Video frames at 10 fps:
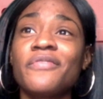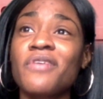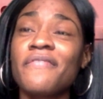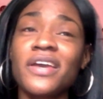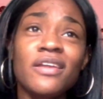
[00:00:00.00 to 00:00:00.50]
you
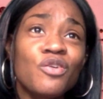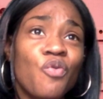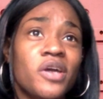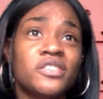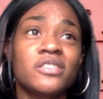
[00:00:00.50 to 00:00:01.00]
have any
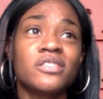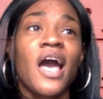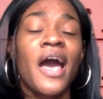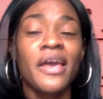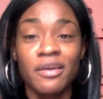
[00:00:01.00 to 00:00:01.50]
questions,
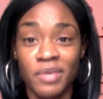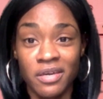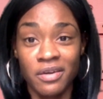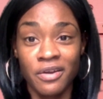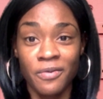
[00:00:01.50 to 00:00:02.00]
I am
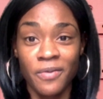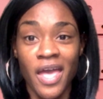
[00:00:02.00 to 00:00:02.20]
here.